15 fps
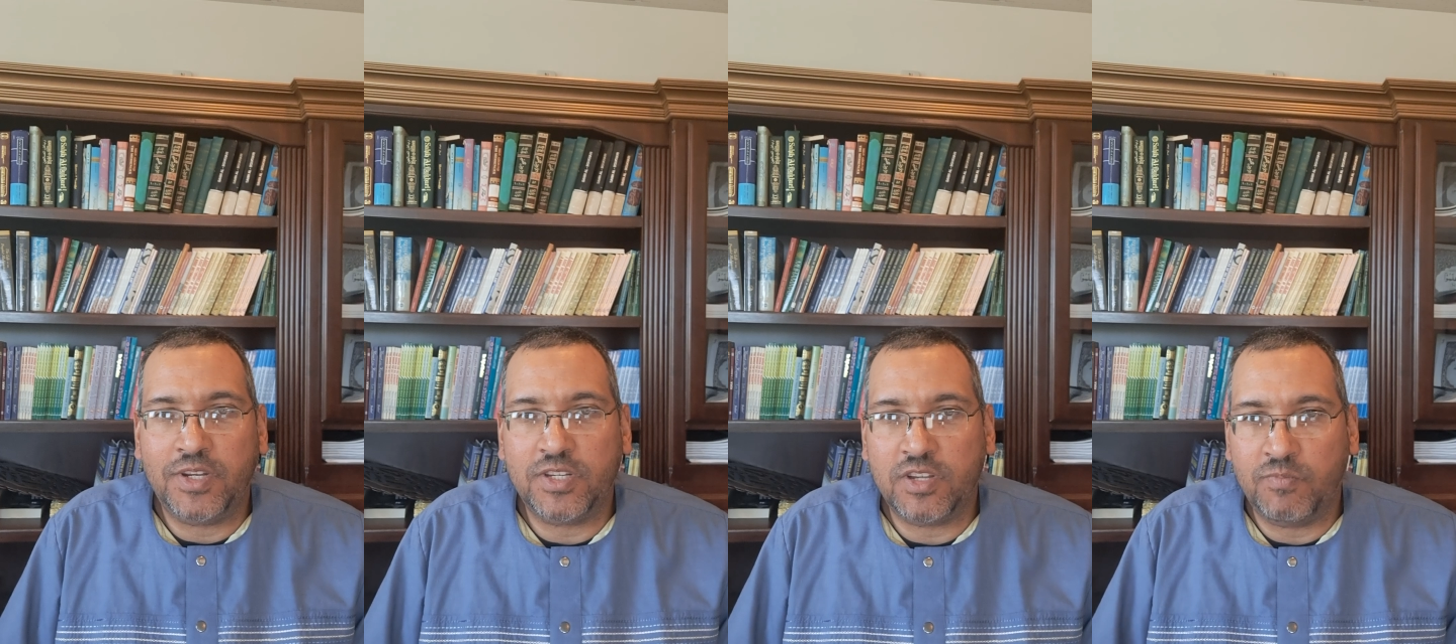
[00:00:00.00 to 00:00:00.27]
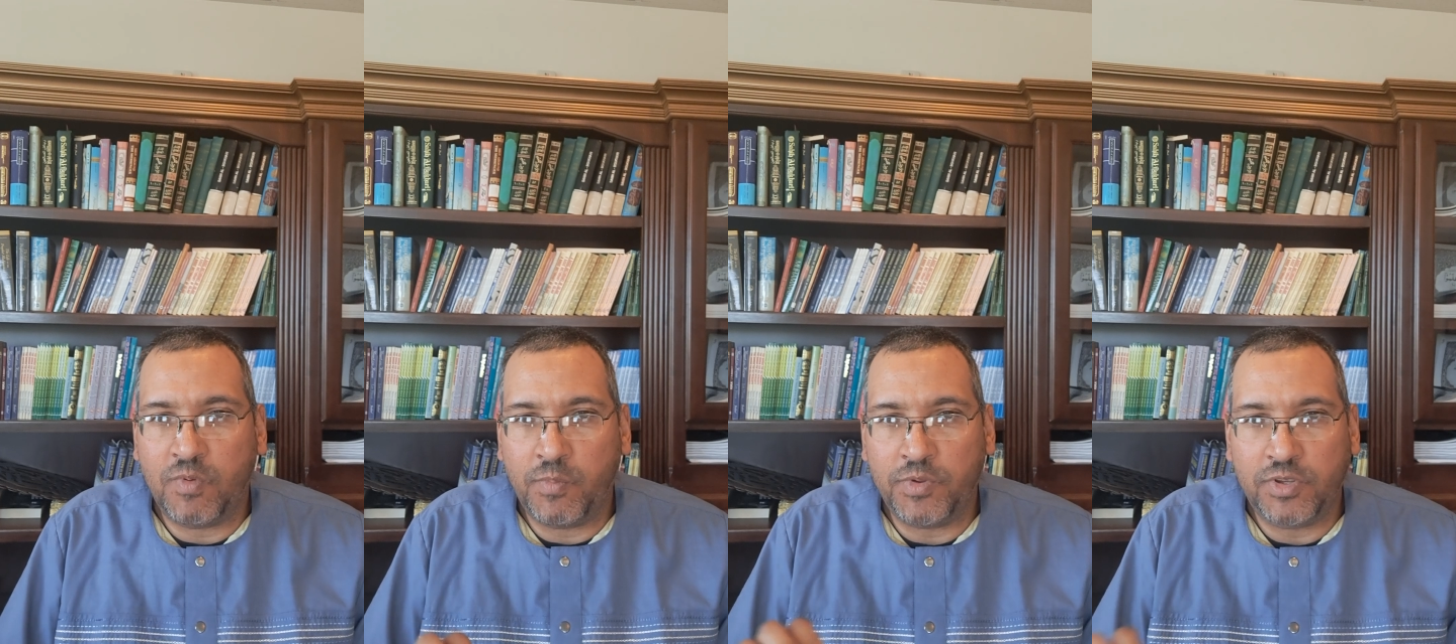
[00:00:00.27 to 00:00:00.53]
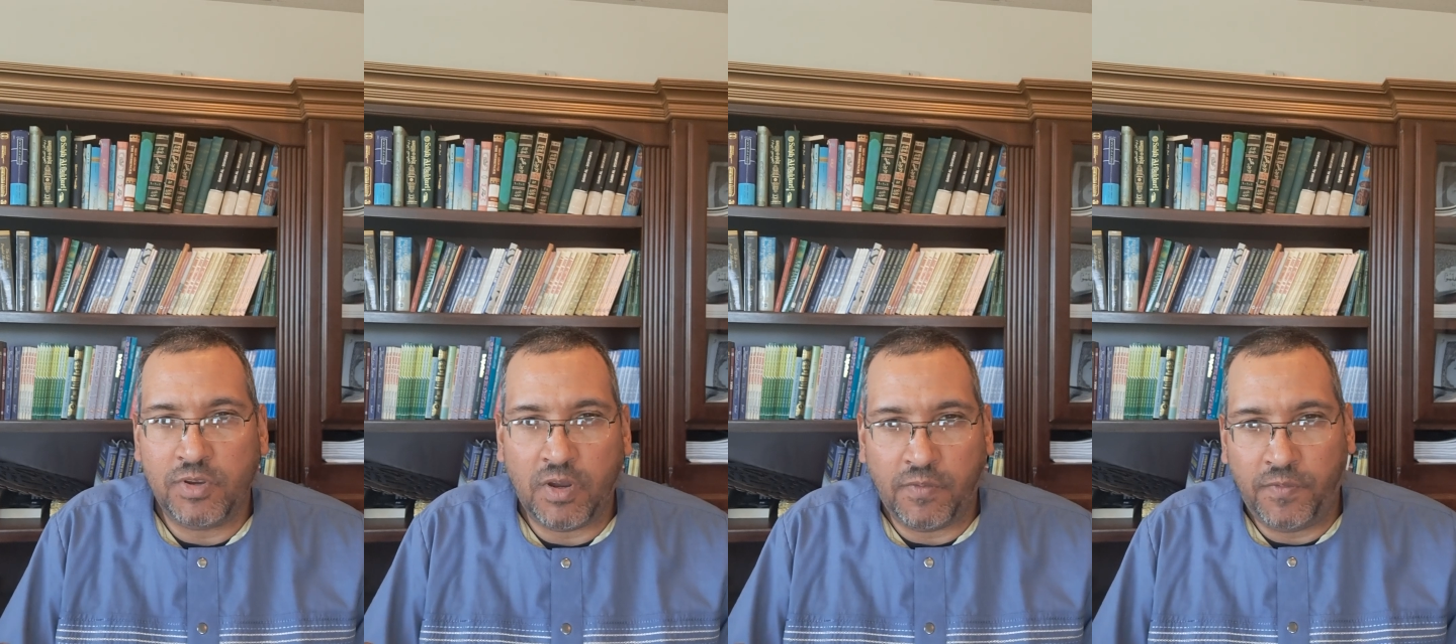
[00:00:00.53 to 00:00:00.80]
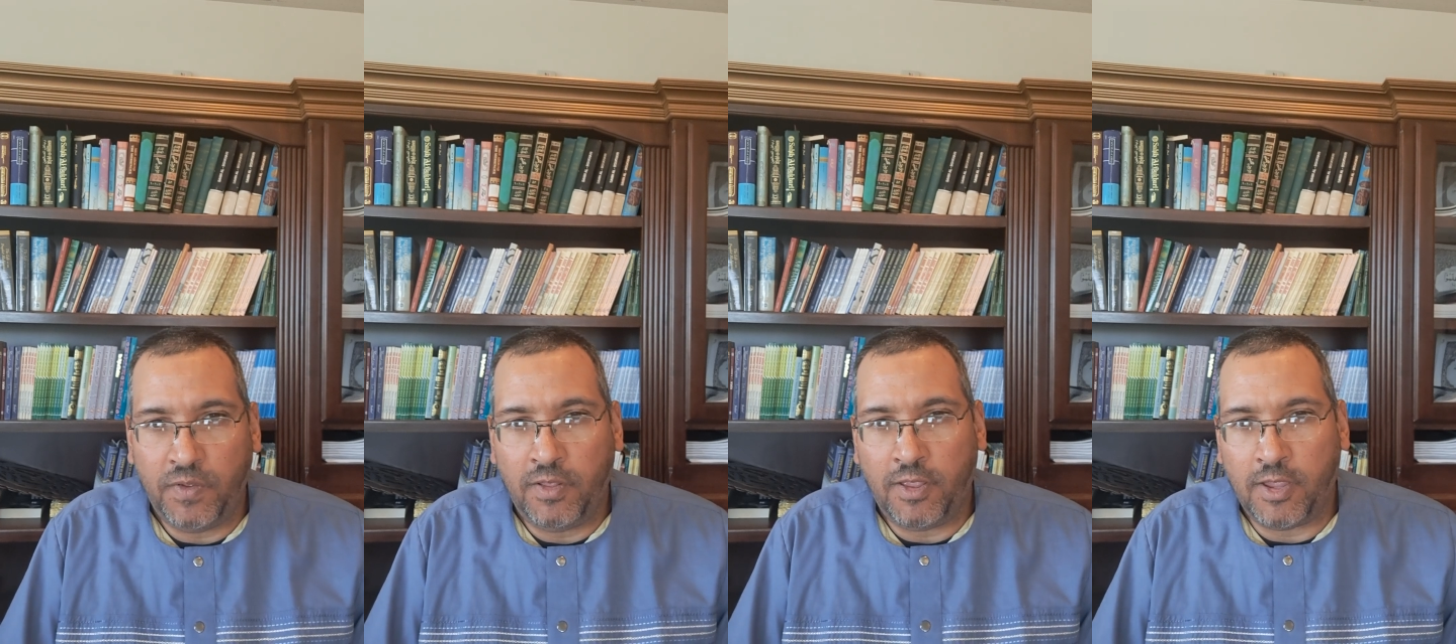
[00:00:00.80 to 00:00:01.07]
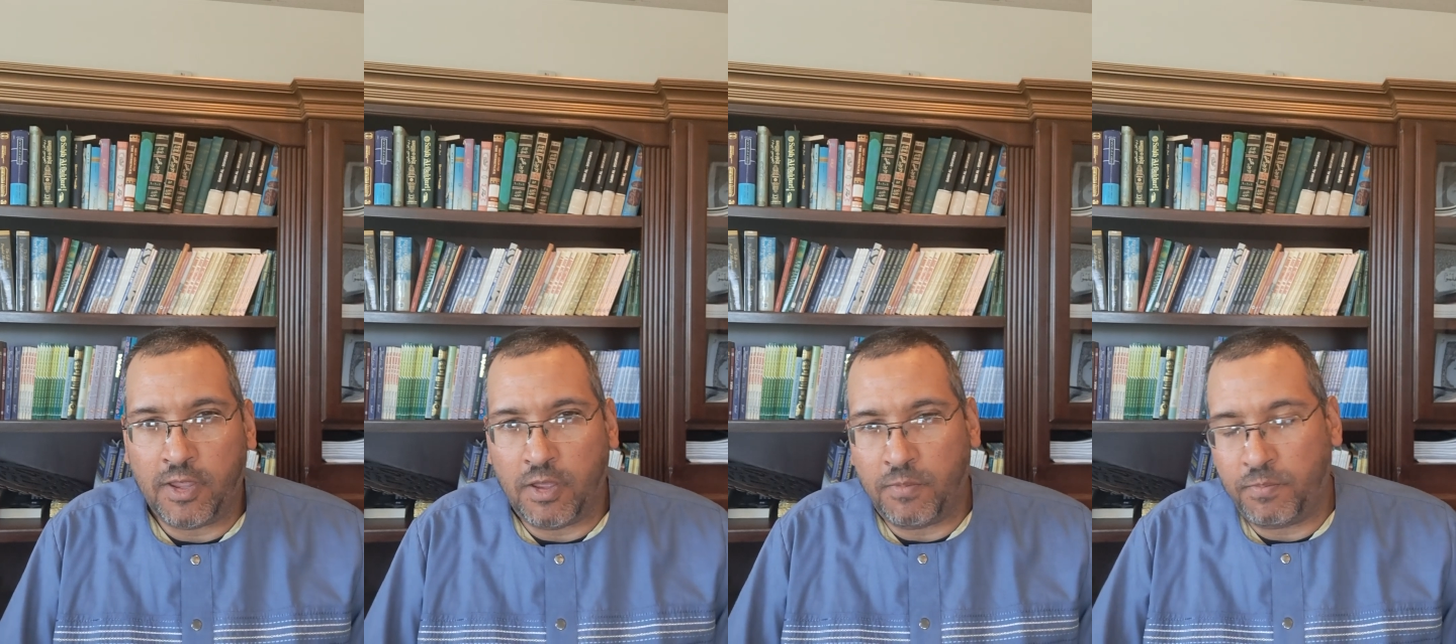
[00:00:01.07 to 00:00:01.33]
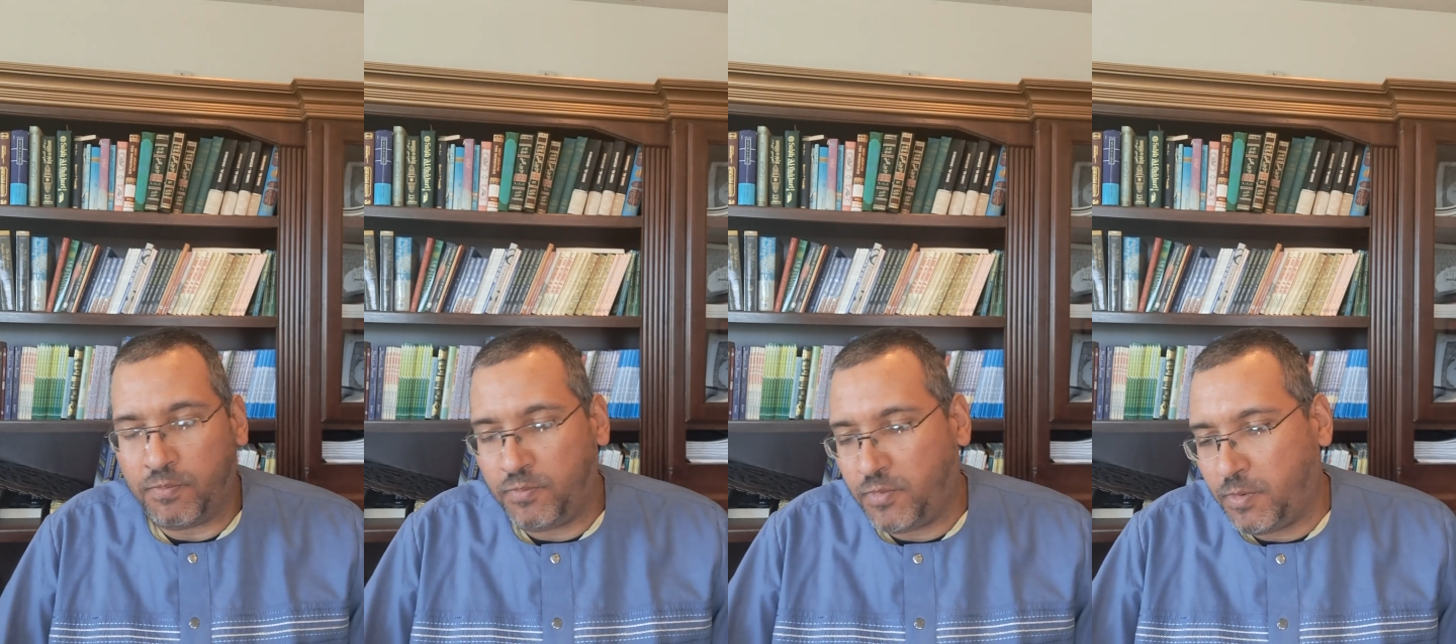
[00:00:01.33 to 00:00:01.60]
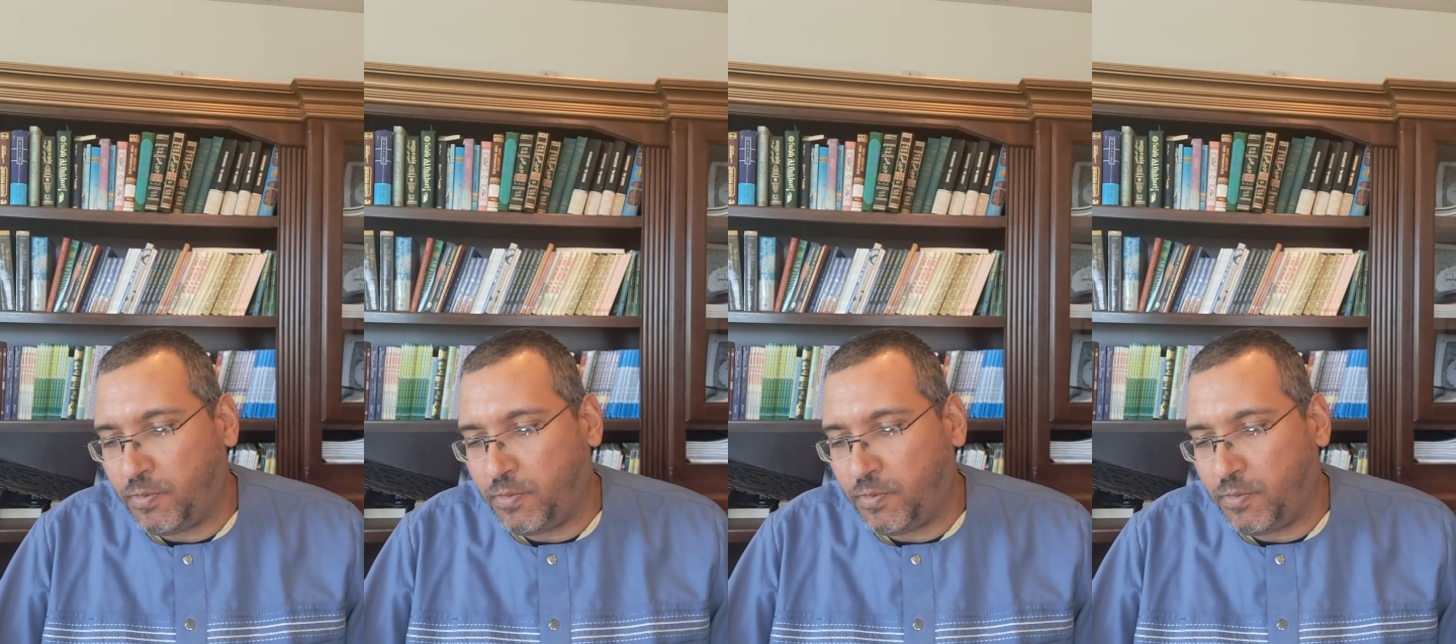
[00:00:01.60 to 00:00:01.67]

just a momentary feeling. A,